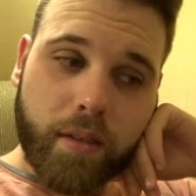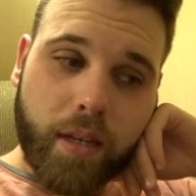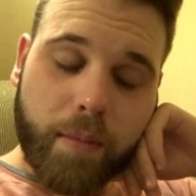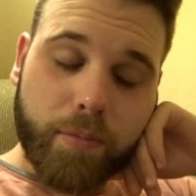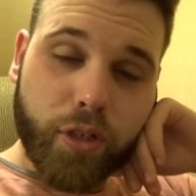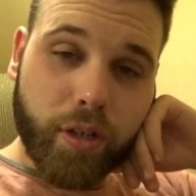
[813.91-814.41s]

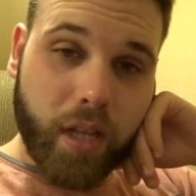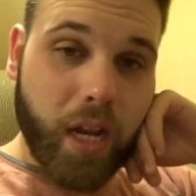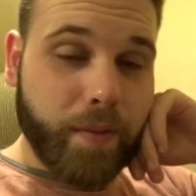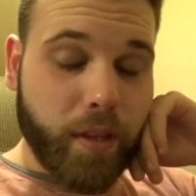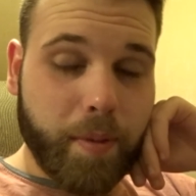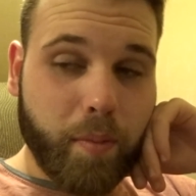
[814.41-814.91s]
I'm sure a lot
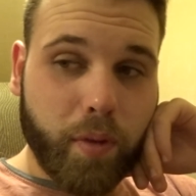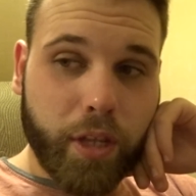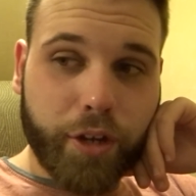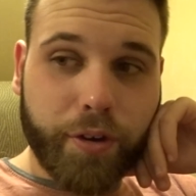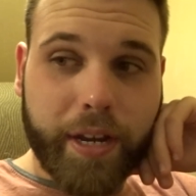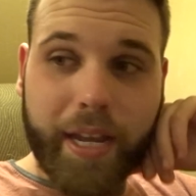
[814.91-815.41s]
of other people will
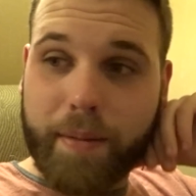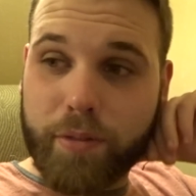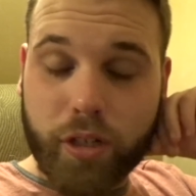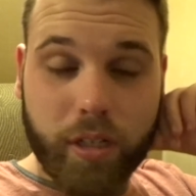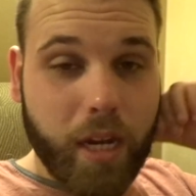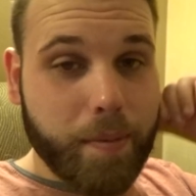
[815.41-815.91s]
agree, and I'm
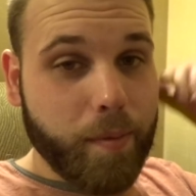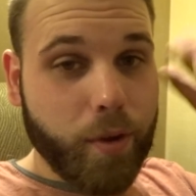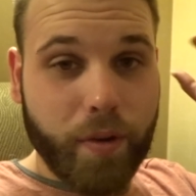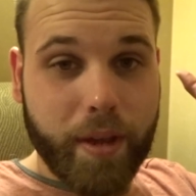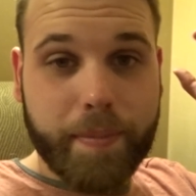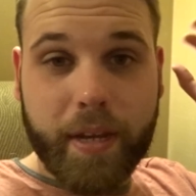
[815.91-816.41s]
sure a lot of people
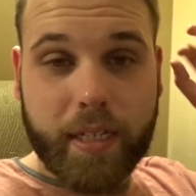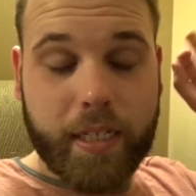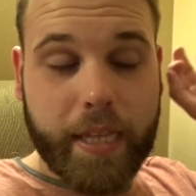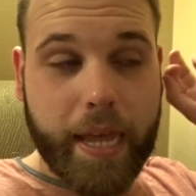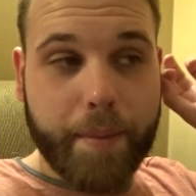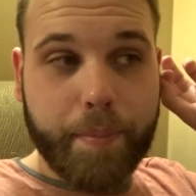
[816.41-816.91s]
quit because of
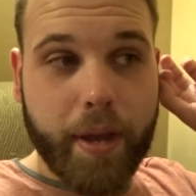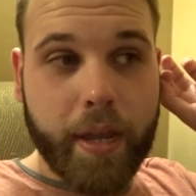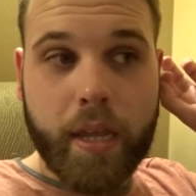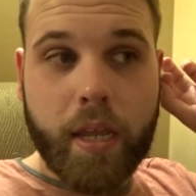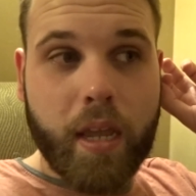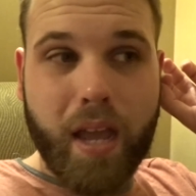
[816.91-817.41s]
that,
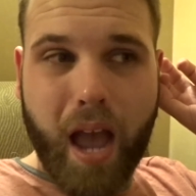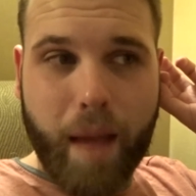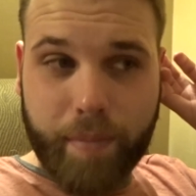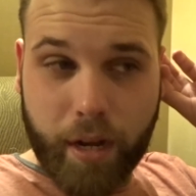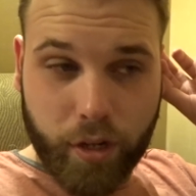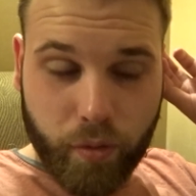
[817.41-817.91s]
but
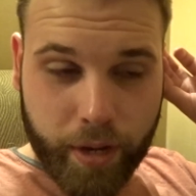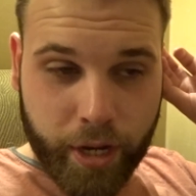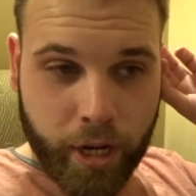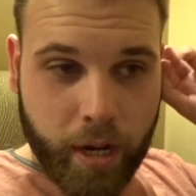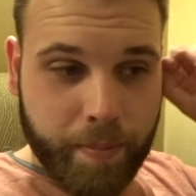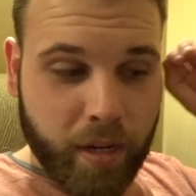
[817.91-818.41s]
I'm not a
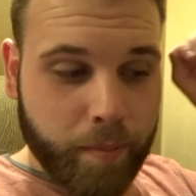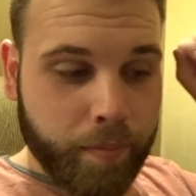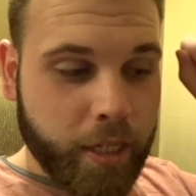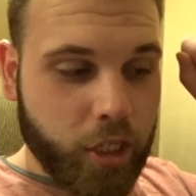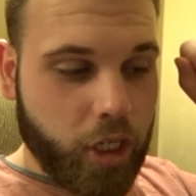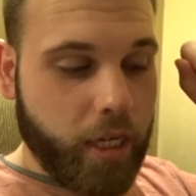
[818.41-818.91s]
quitter, I'm a
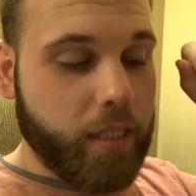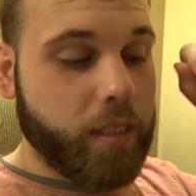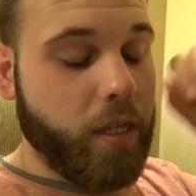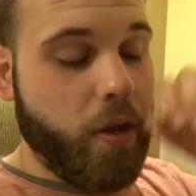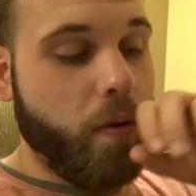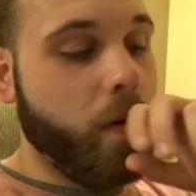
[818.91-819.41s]
completionist,
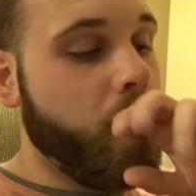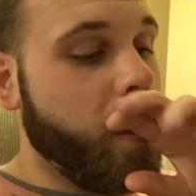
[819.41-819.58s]
so